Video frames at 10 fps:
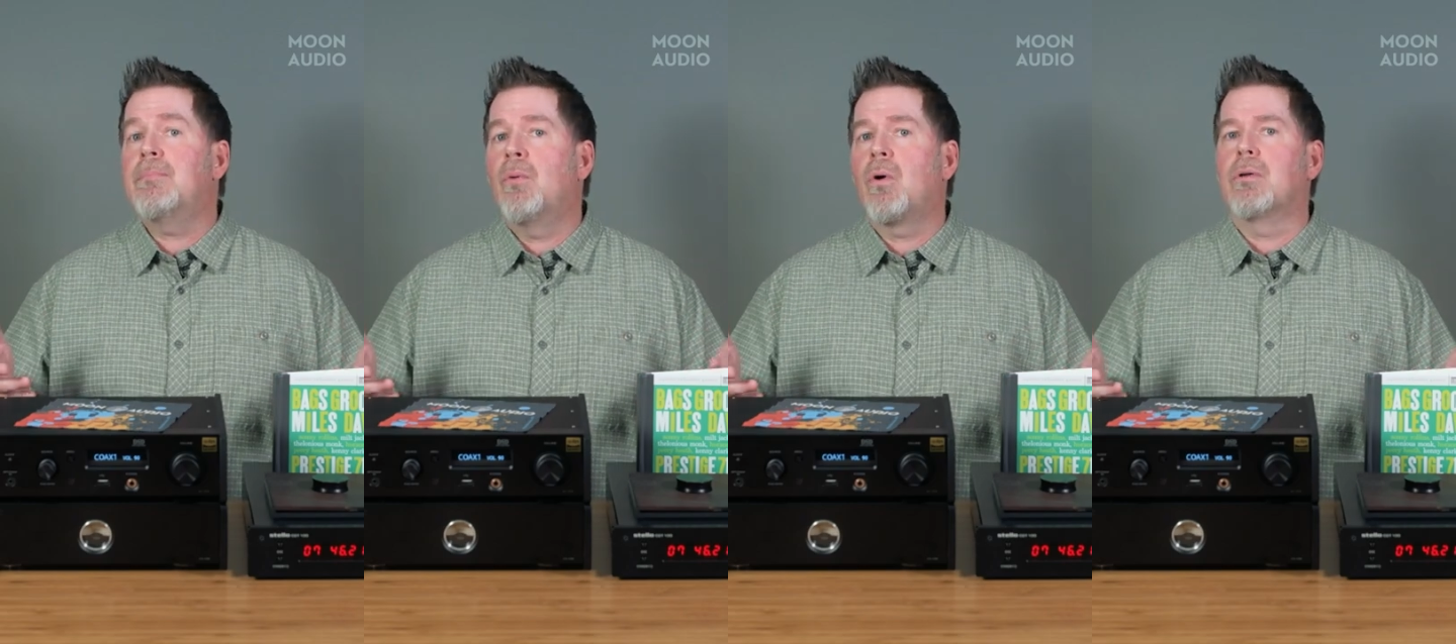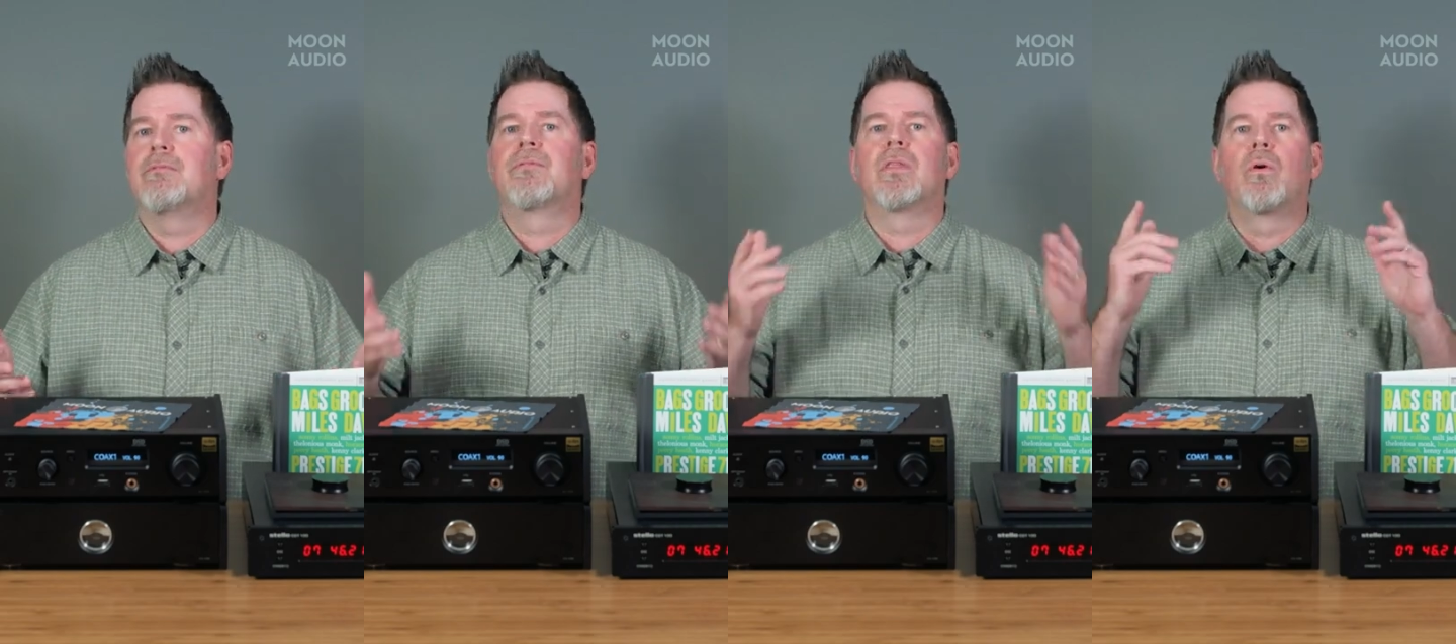
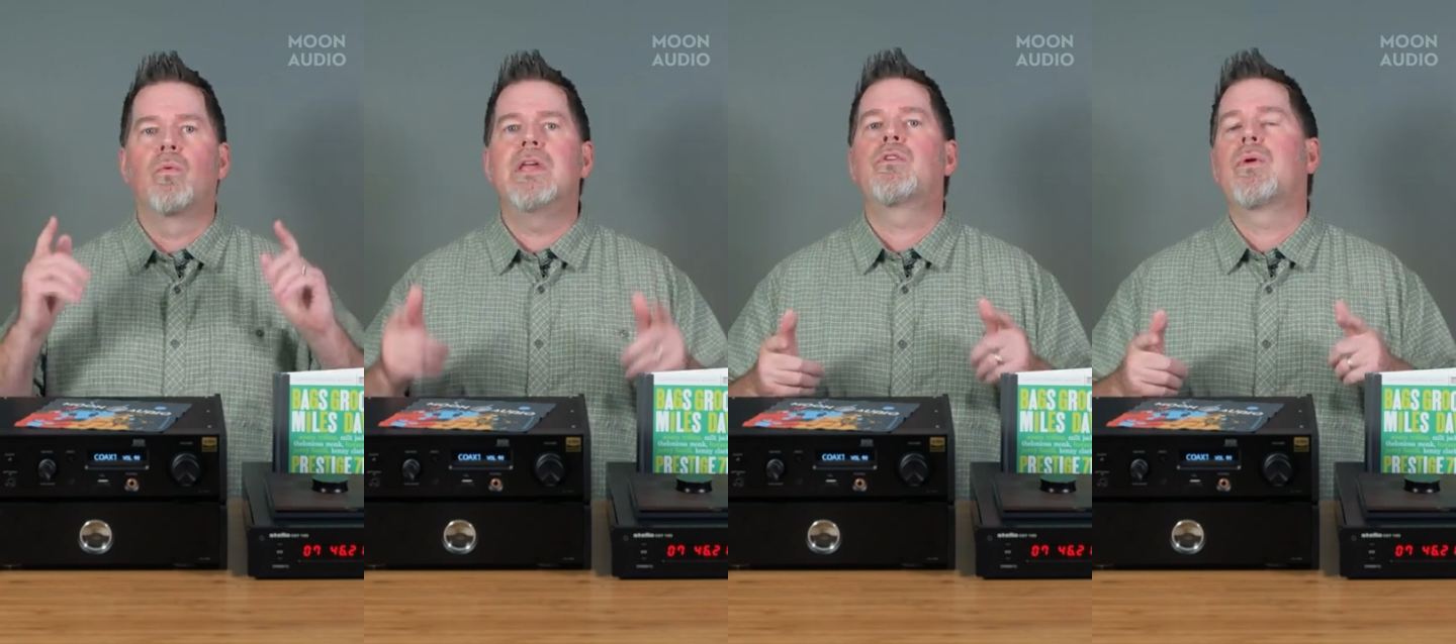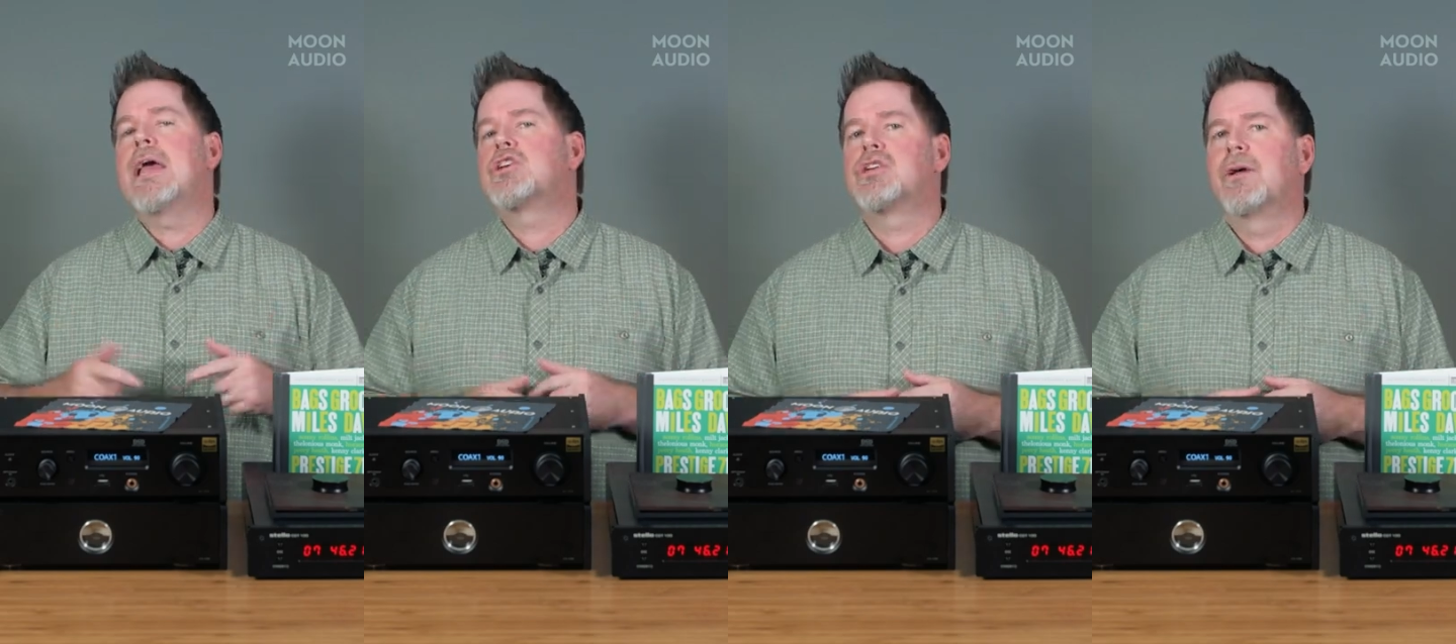important for the
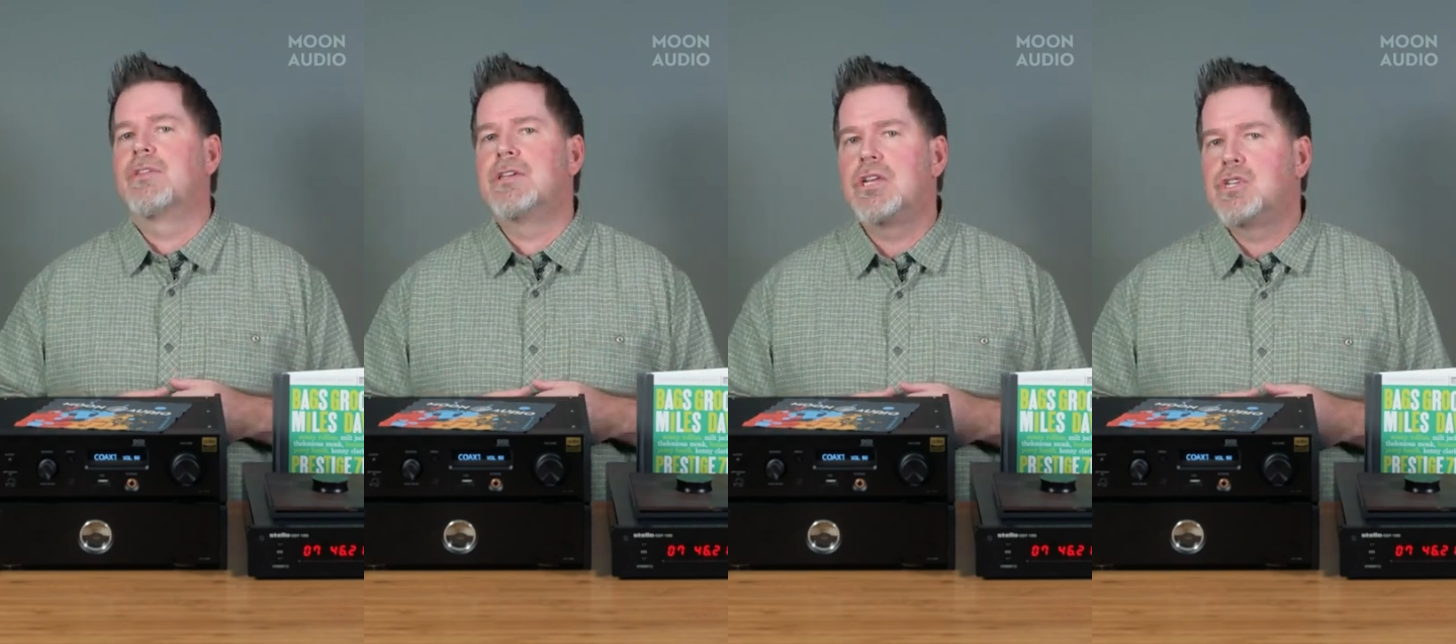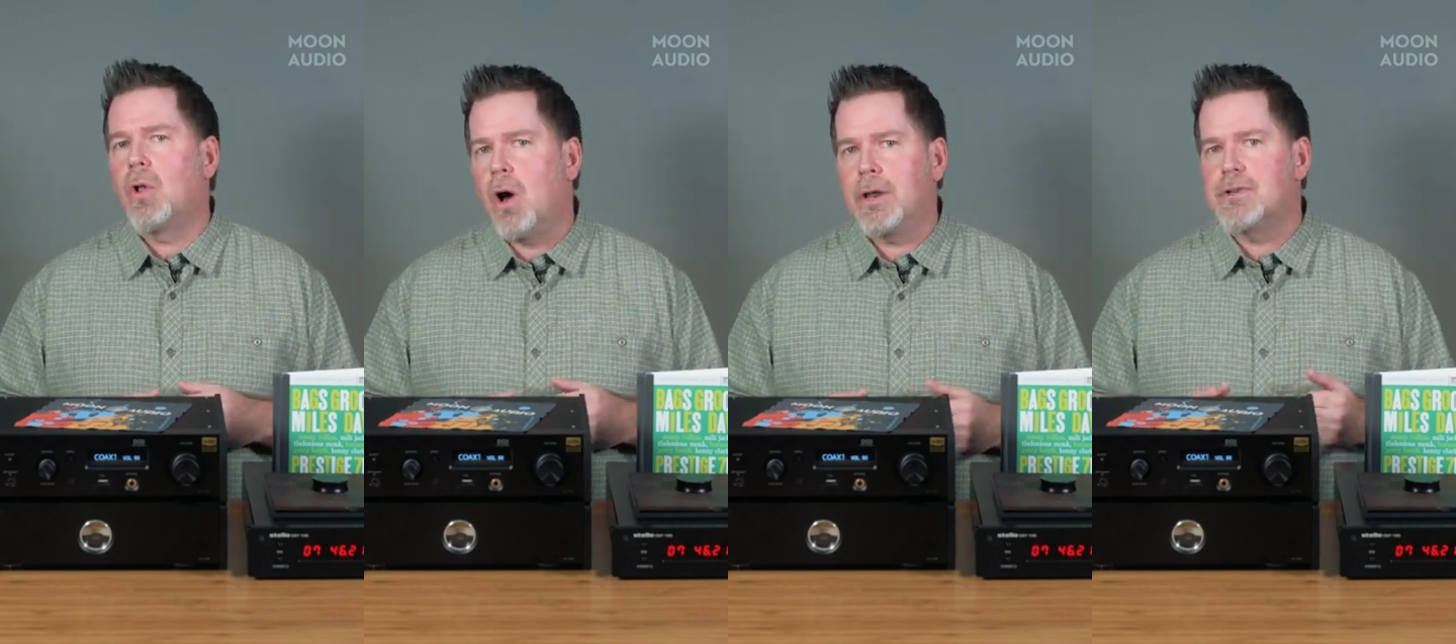recreation of the
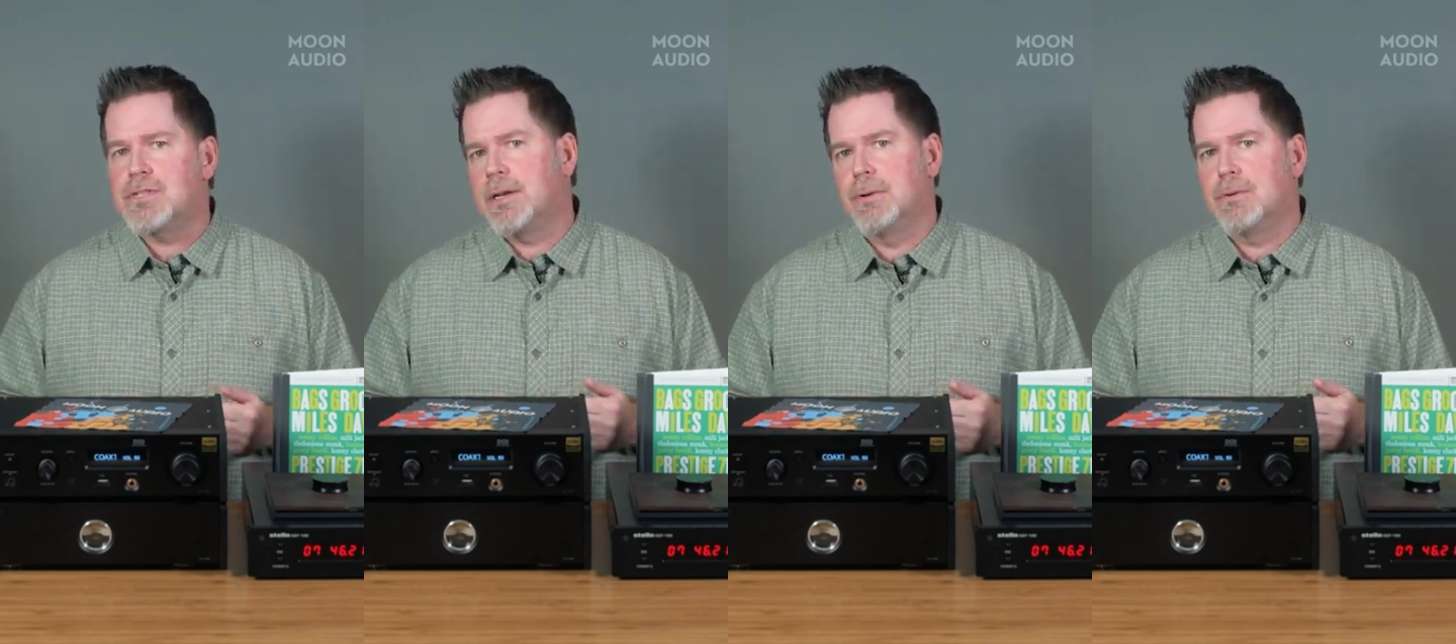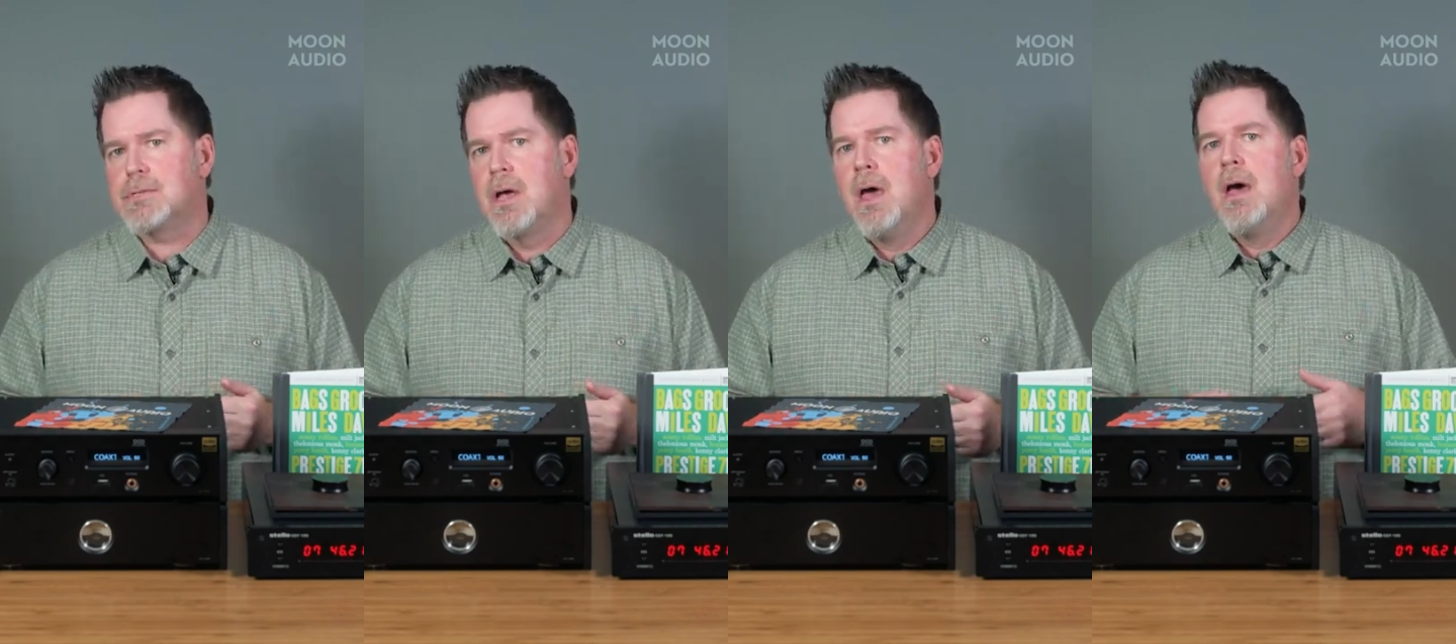digital audio signals,